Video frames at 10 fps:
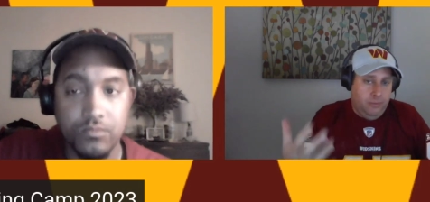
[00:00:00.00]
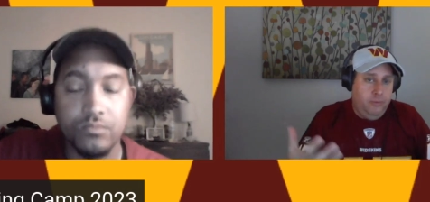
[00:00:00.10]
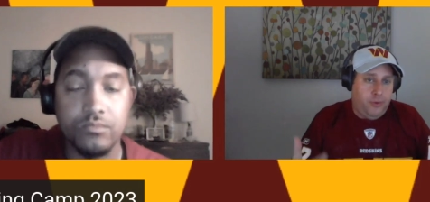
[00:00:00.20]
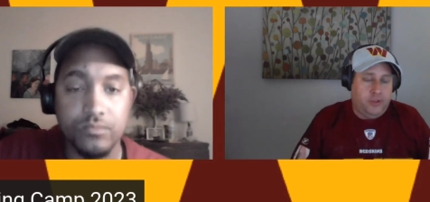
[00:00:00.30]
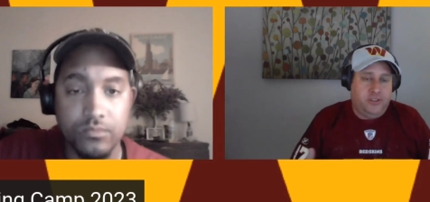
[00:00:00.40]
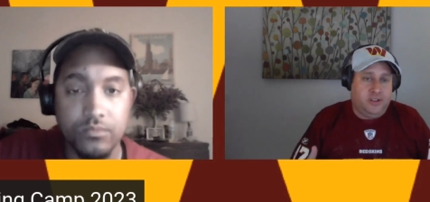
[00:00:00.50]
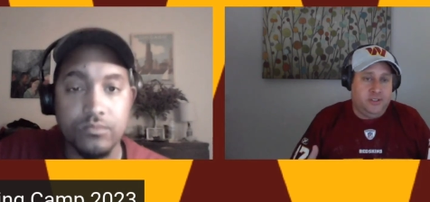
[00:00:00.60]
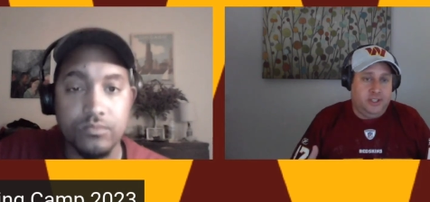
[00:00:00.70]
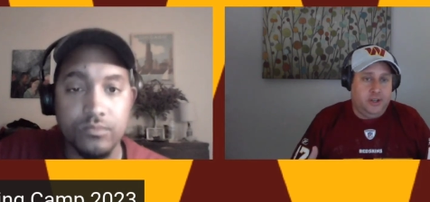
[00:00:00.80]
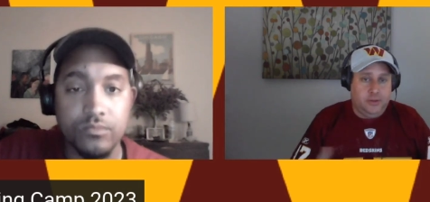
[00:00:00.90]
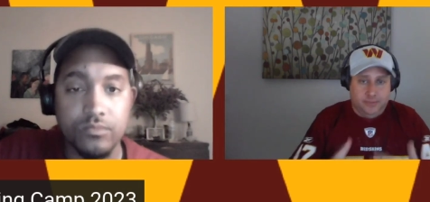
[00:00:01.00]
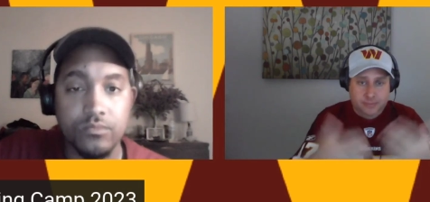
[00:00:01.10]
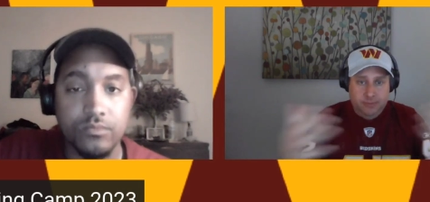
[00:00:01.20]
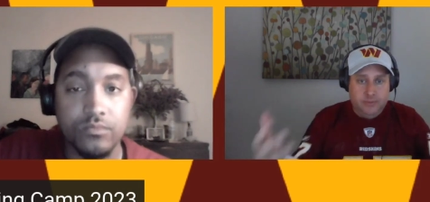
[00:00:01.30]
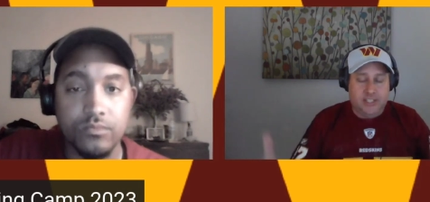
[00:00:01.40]
Speaker 1: for us to consider
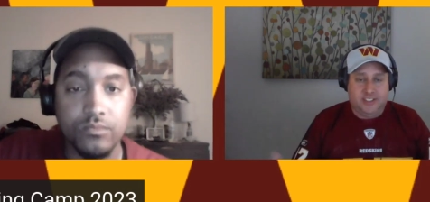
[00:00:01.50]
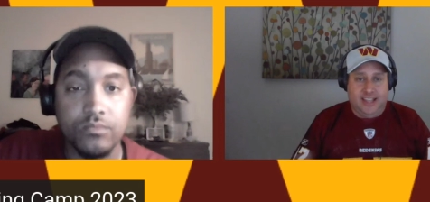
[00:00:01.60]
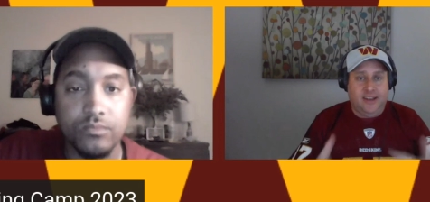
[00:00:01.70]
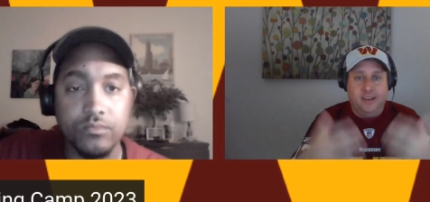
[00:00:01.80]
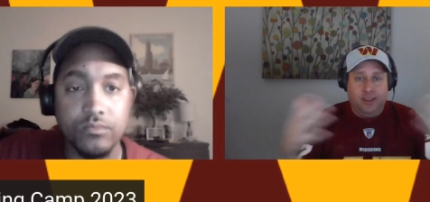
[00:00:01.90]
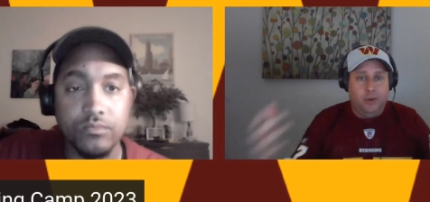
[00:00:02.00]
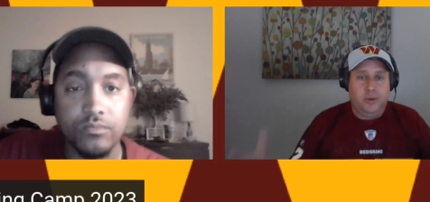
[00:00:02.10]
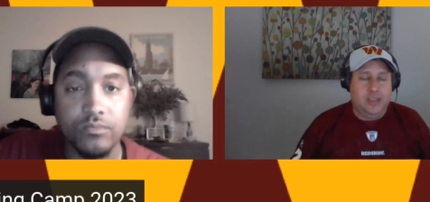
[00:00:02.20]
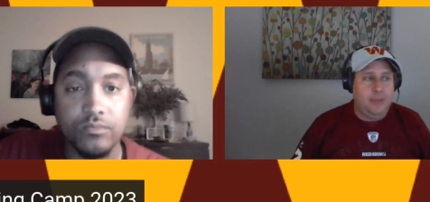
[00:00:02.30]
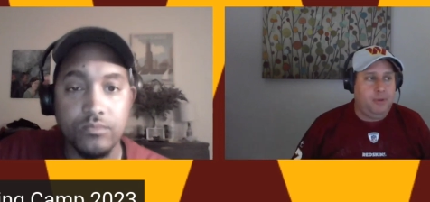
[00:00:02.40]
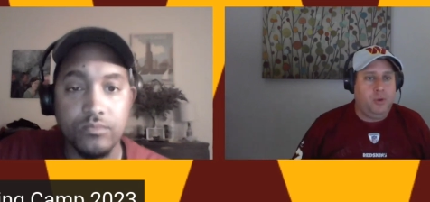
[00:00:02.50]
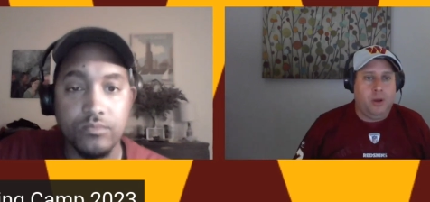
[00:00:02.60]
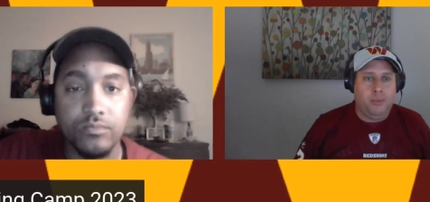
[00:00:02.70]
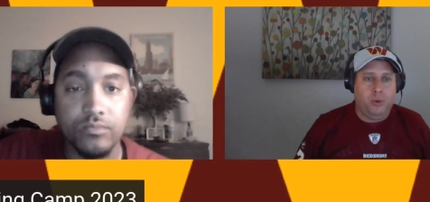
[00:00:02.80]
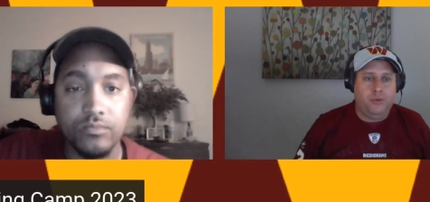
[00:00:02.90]
extending you and keeping you
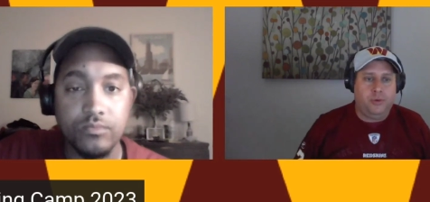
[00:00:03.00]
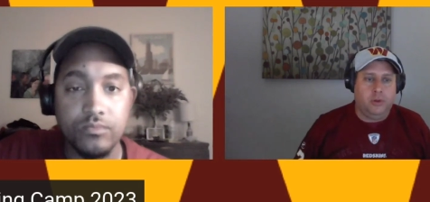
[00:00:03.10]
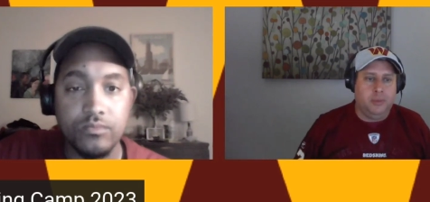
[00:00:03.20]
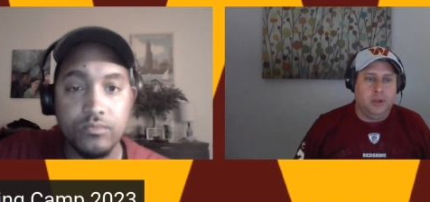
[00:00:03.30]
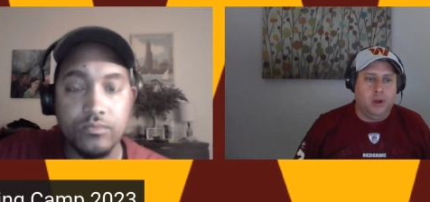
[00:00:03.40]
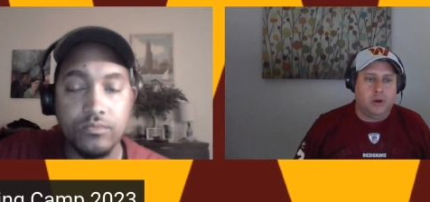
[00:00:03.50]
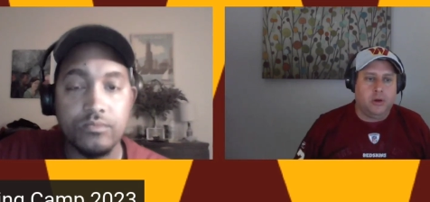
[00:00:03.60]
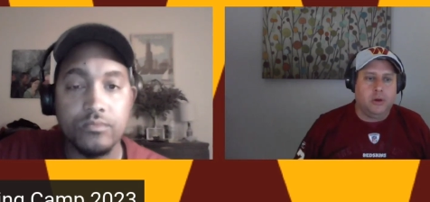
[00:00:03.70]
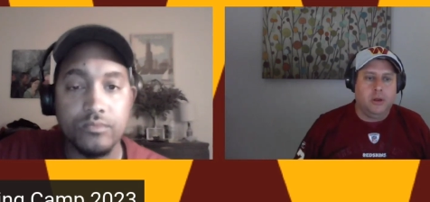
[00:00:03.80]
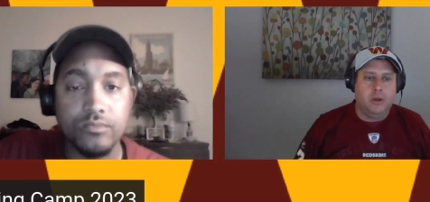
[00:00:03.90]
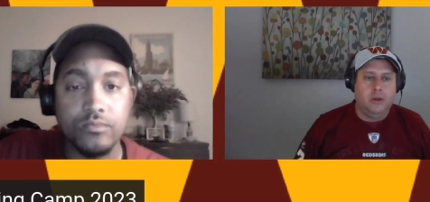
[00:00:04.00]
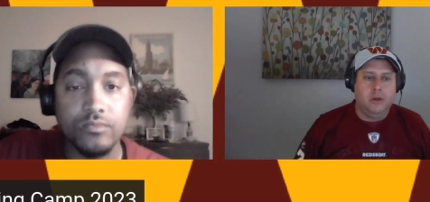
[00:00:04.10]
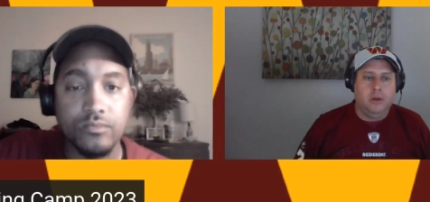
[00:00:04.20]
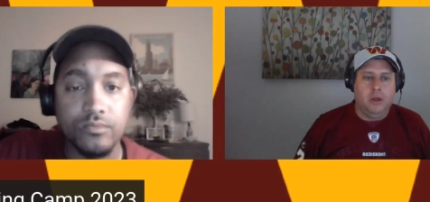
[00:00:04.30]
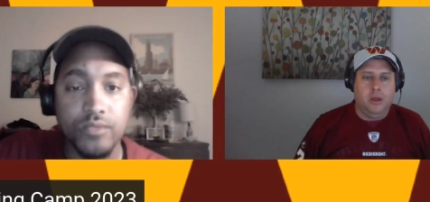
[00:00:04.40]
on board for a little bit longer.
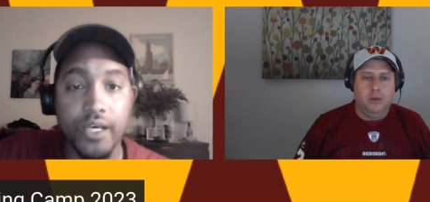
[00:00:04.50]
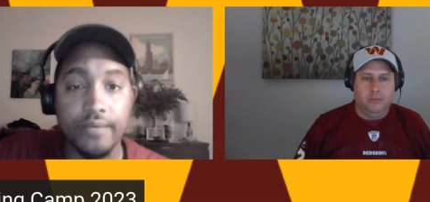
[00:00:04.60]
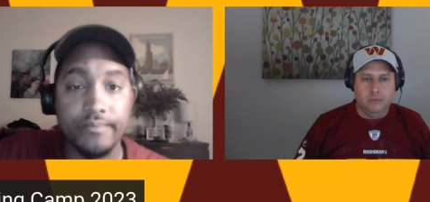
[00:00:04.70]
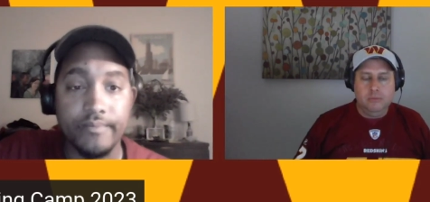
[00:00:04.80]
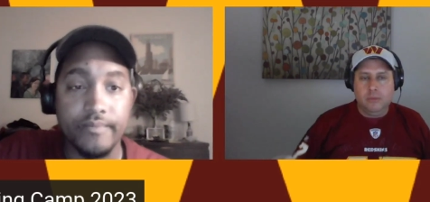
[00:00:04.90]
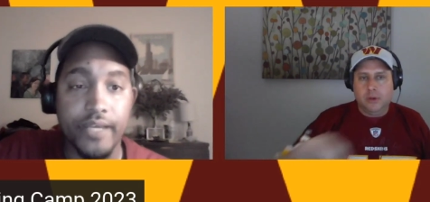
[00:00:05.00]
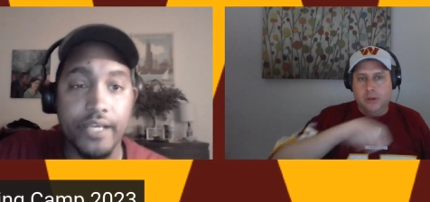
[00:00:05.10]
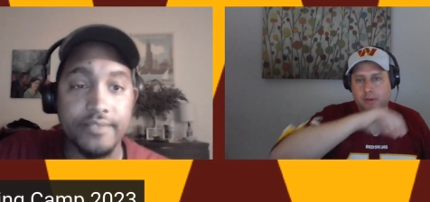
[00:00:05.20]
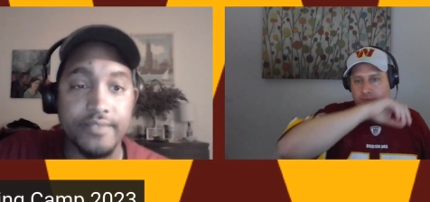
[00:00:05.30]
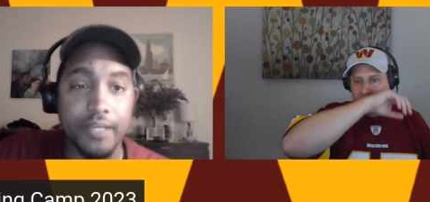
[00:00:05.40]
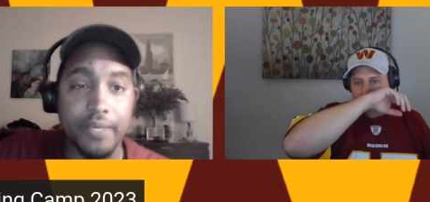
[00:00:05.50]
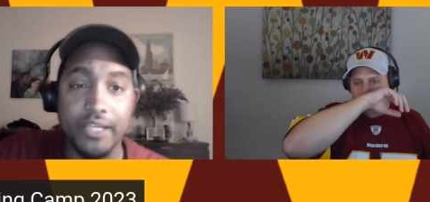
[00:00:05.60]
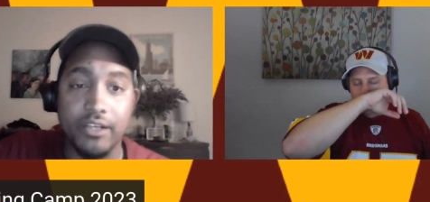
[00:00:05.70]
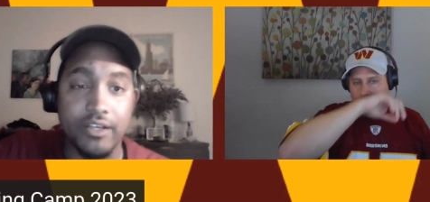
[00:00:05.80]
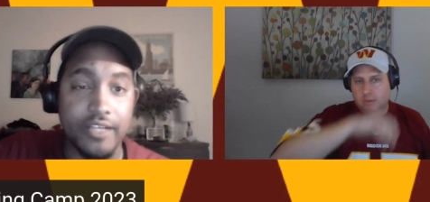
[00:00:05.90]
Speaker 2: Yeah, yeah. I
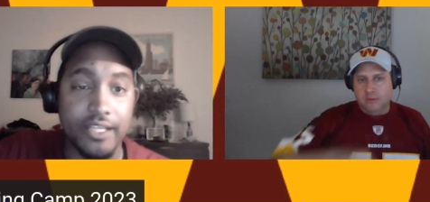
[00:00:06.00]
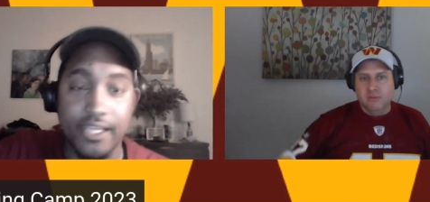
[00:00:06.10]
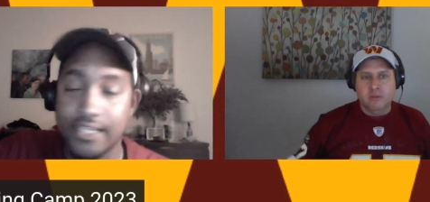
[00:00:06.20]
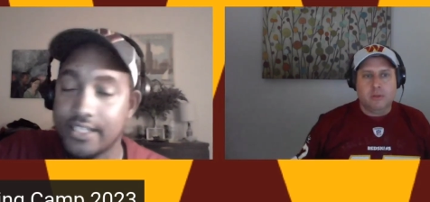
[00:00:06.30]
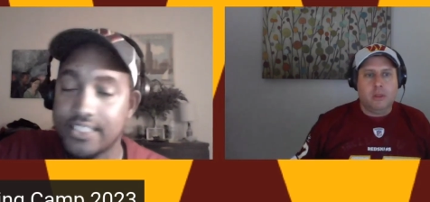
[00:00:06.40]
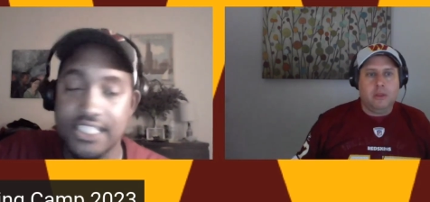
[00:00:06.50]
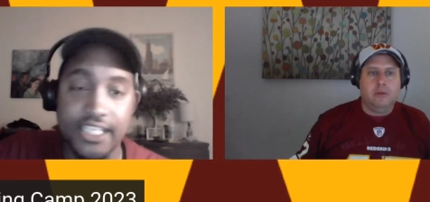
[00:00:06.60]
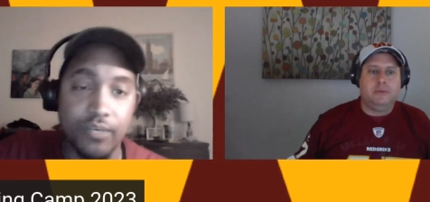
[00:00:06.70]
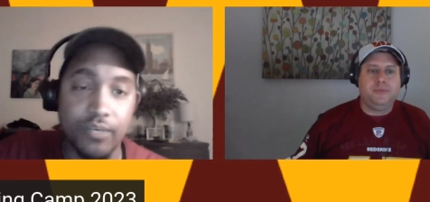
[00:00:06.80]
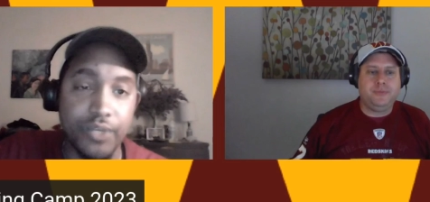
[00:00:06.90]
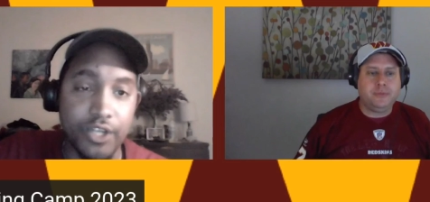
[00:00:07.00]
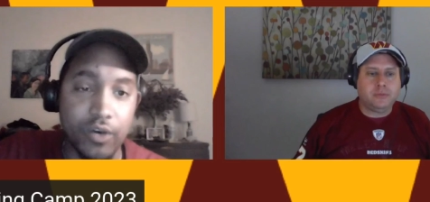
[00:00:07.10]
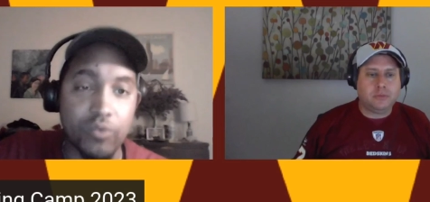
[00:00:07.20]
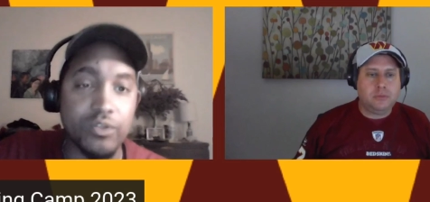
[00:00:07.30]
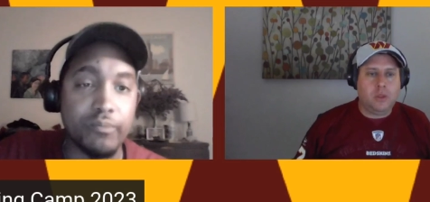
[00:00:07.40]
mean, look, in, in this league, we
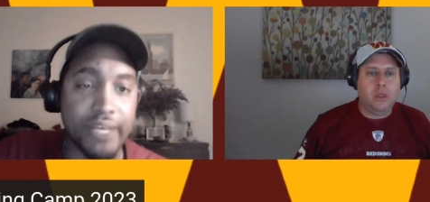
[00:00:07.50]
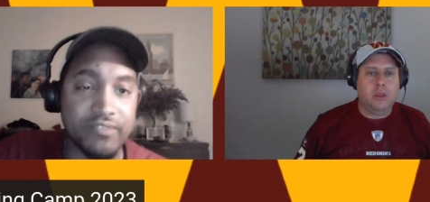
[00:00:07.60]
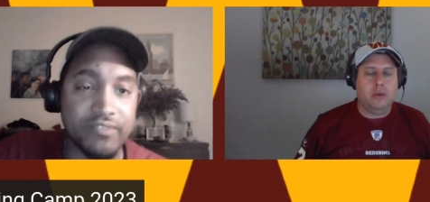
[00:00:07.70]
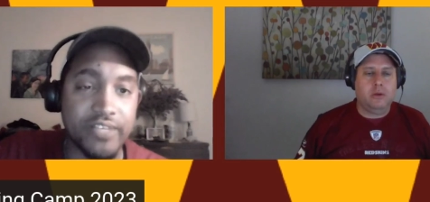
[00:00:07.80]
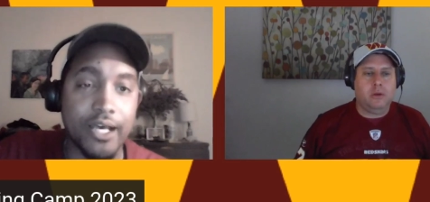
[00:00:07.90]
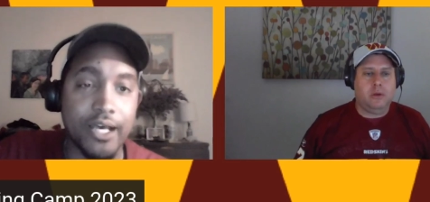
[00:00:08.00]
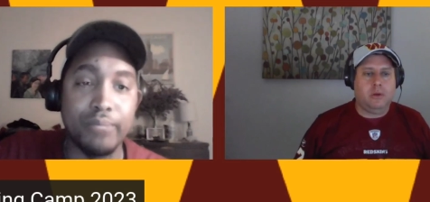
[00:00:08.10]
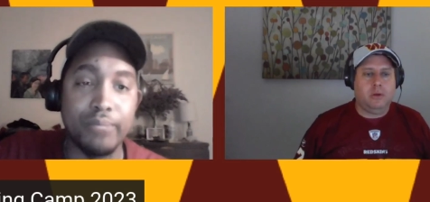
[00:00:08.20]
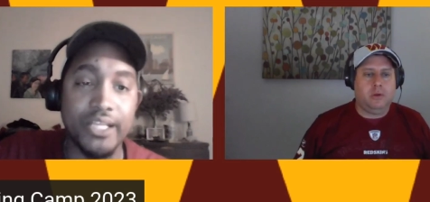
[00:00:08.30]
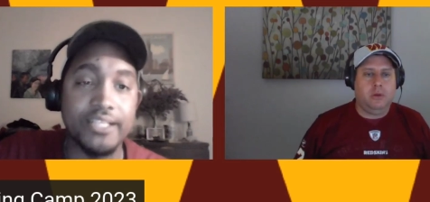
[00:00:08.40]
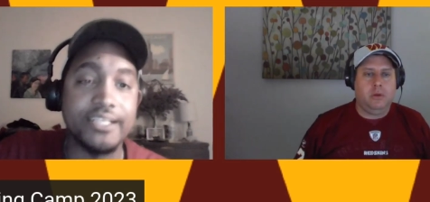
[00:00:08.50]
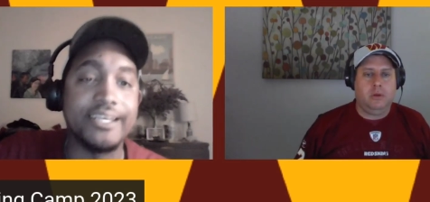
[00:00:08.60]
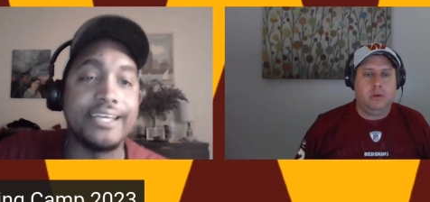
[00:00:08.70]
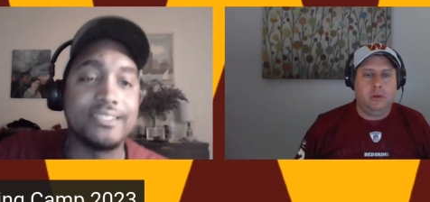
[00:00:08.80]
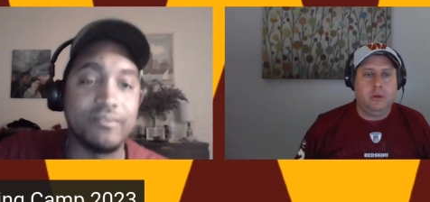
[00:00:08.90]
know the best avail- ability
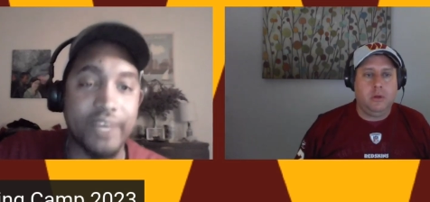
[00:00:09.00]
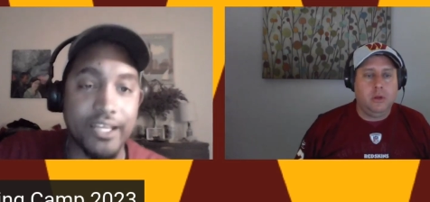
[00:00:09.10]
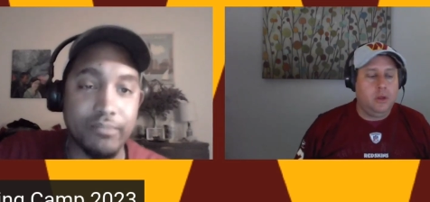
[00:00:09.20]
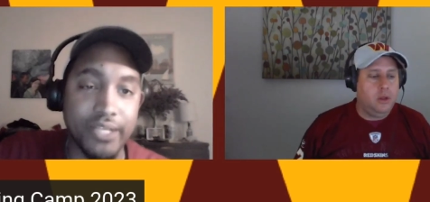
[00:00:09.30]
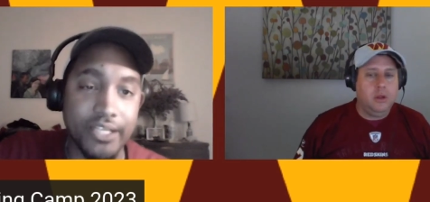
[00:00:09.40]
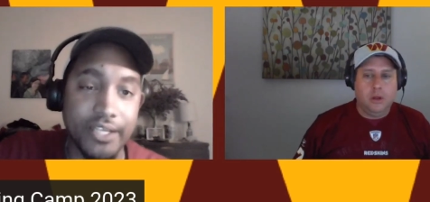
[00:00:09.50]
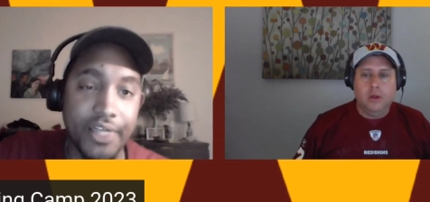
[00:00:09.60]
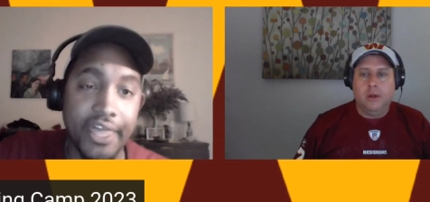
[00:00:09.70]
is availability.